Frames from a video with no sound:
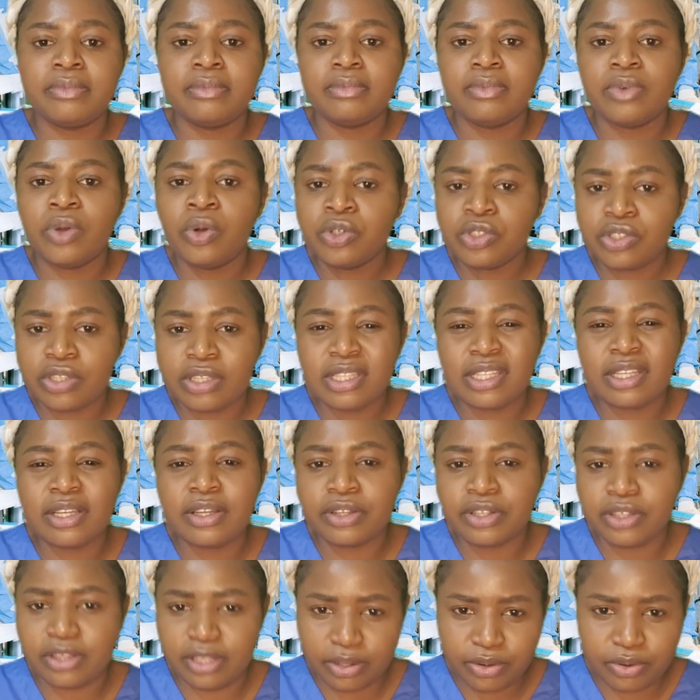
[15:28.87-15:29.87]
also
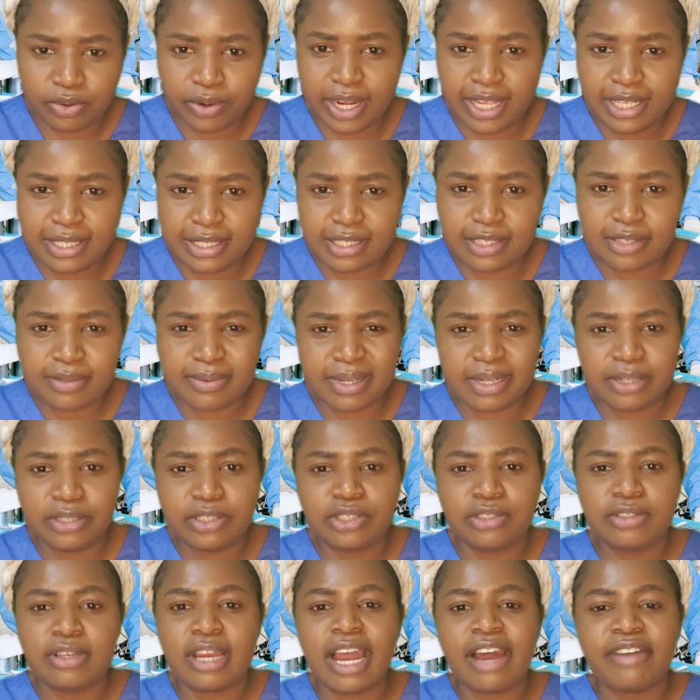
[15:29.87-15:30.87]
the grades as well. Do
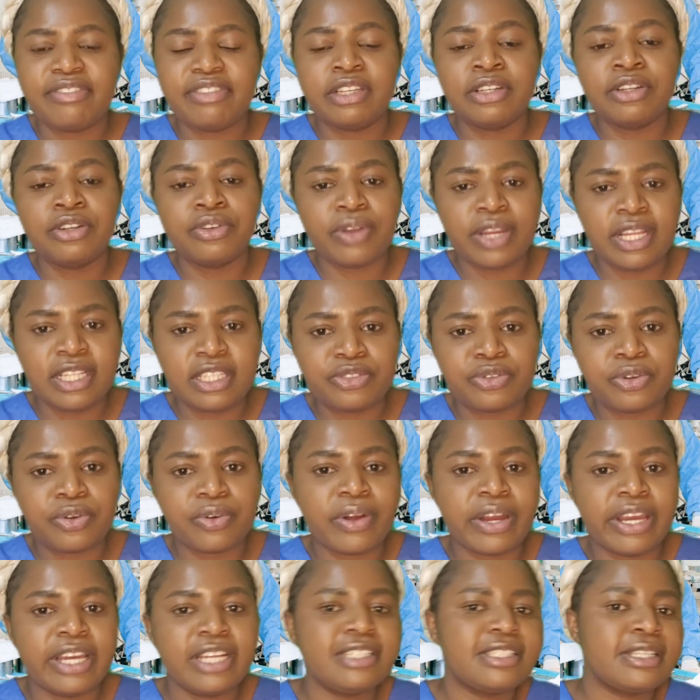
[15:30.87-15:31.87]
you have the grades
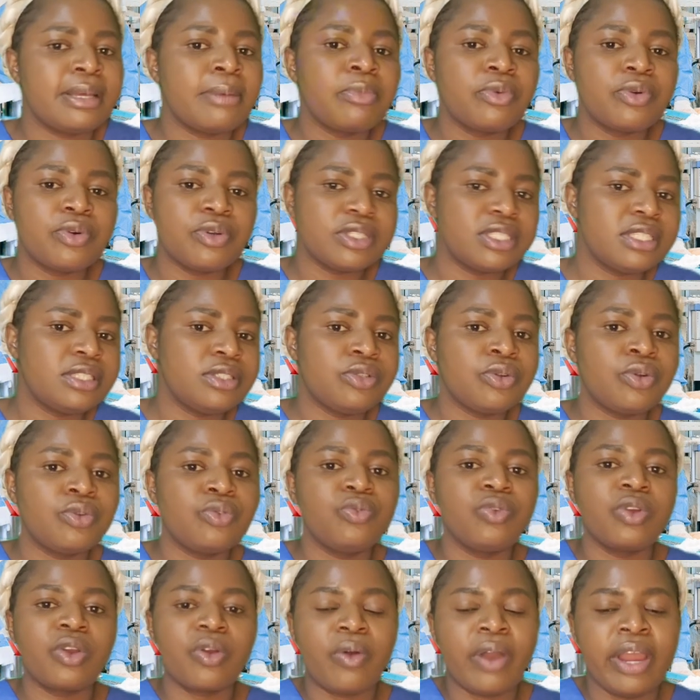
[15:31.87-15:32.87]
required? Some courses don't
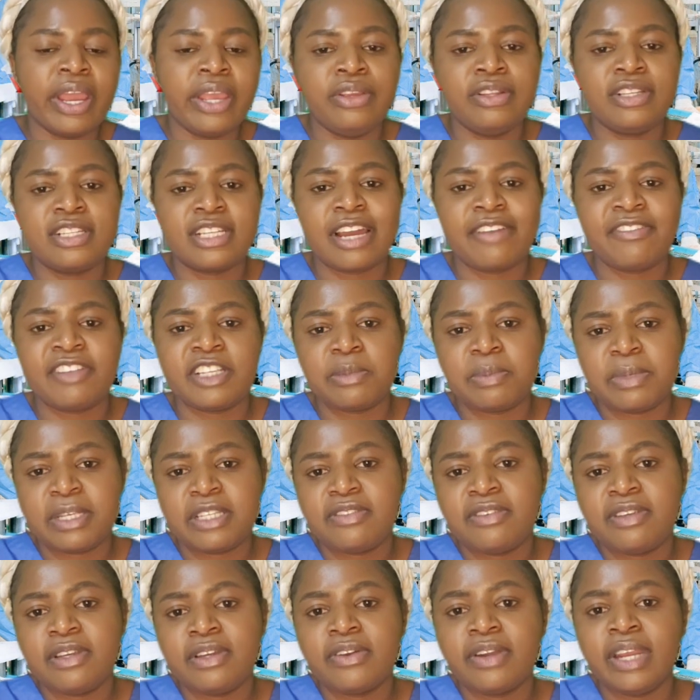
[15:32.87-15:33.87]
require you to have a
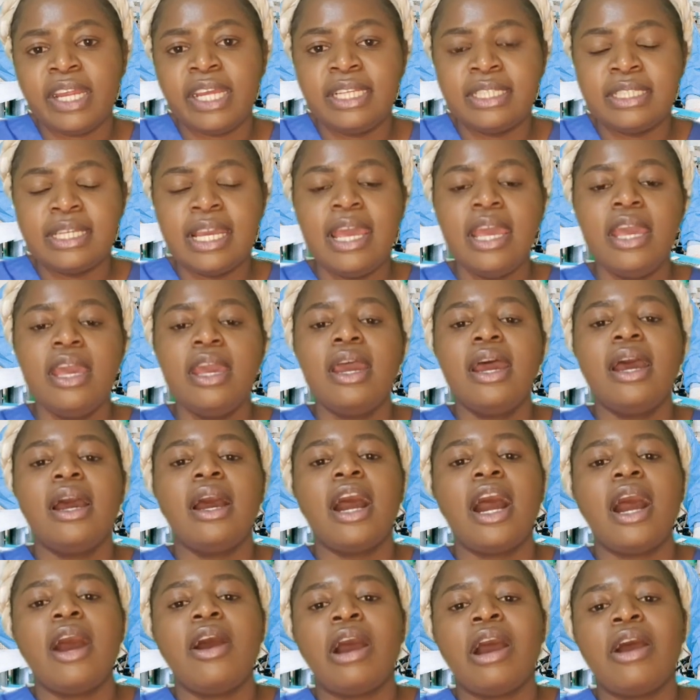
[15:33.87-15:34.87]
specific grade,
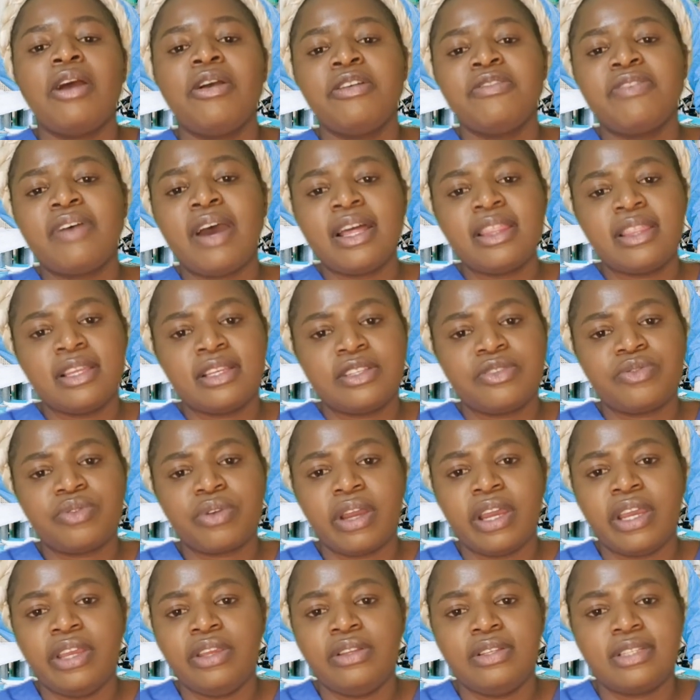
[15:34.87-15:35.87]
however others
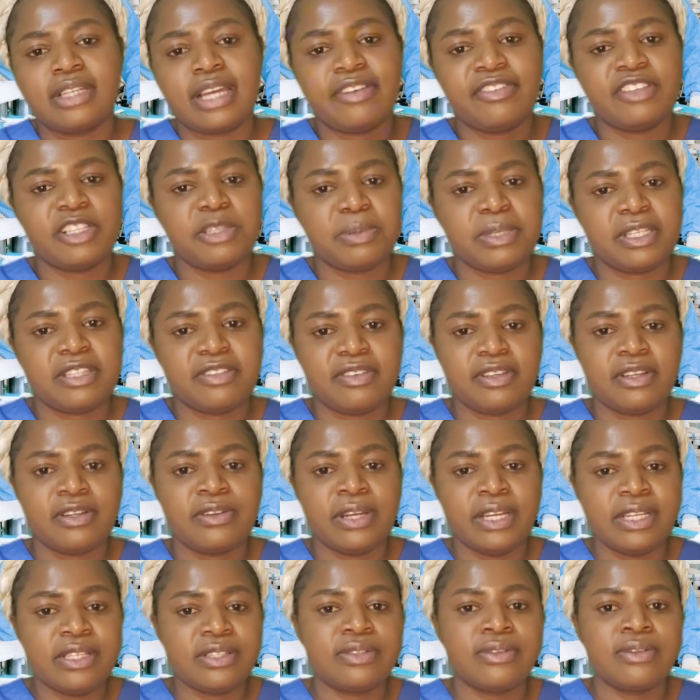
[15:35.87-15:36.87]
require you to have a specific
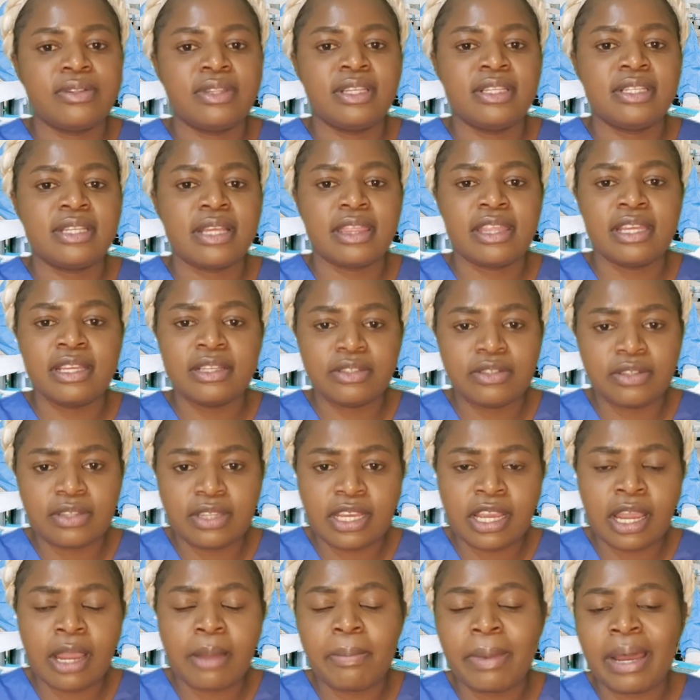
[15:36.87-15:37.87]
grade. So these are things to
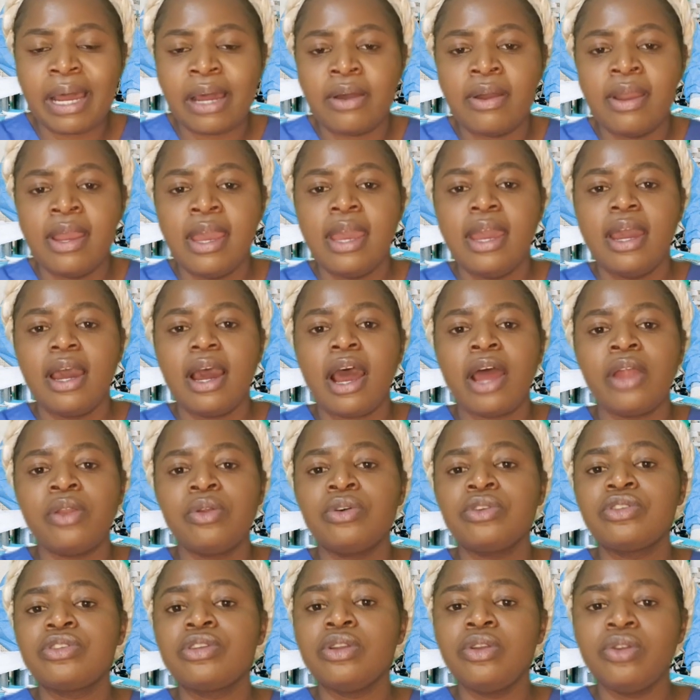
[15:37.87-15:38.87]
think about. And
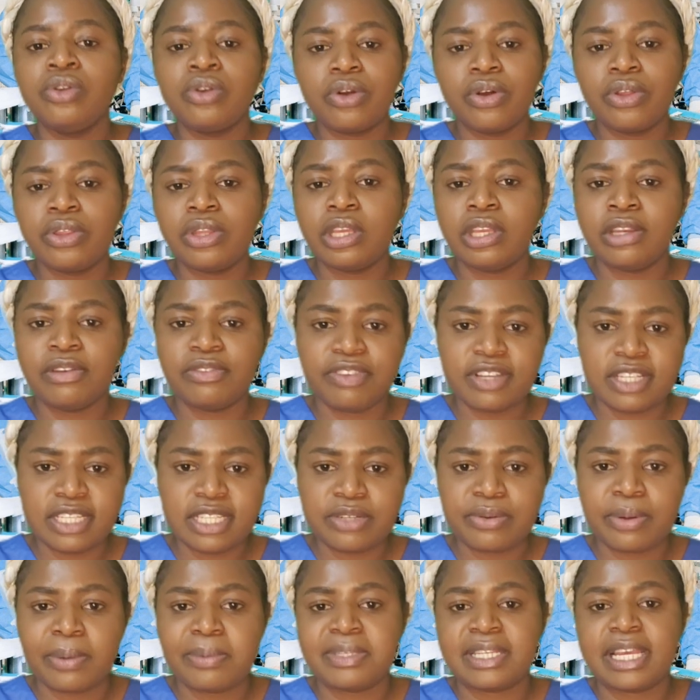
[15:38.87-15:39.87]
also look on the university
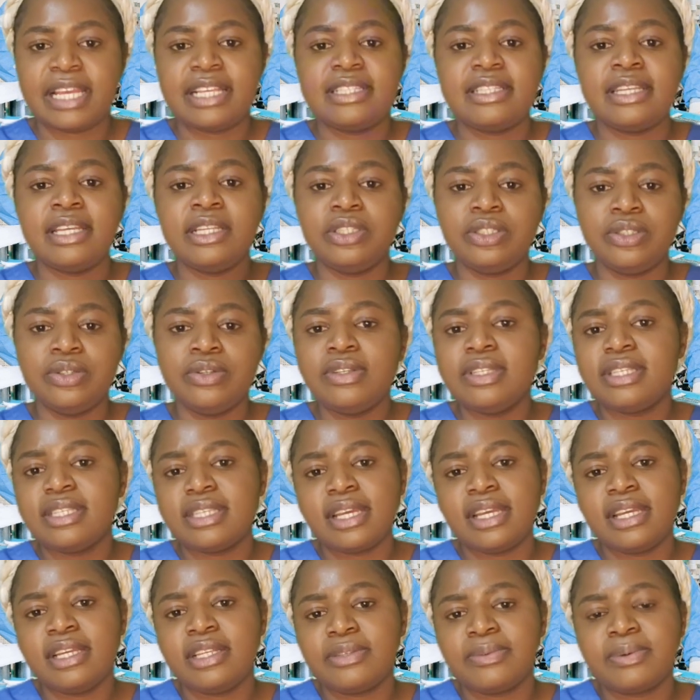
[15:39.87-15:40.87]
websites. They do
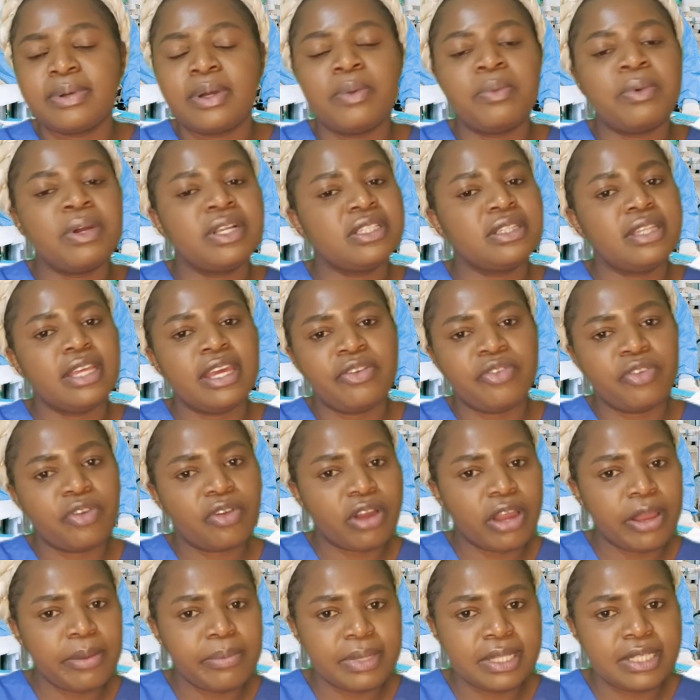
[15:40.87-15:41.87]
say as well what their
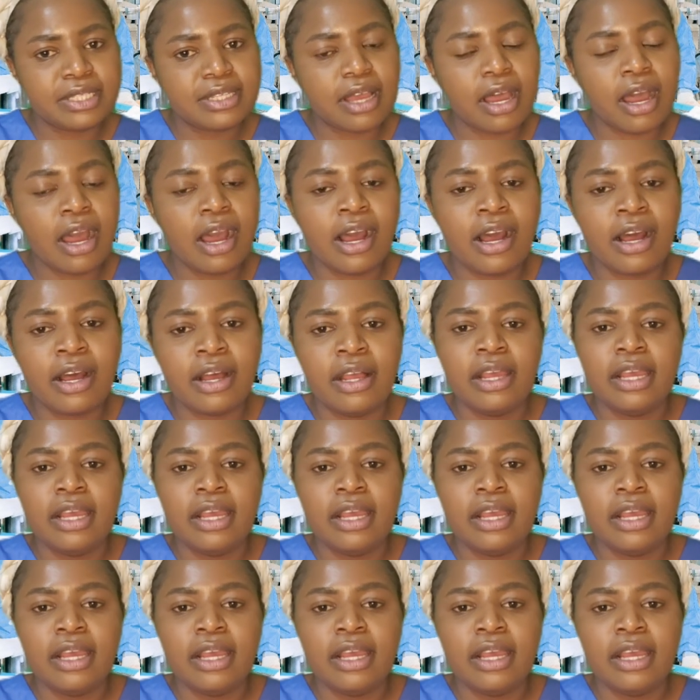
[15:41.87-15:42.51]
requirements are.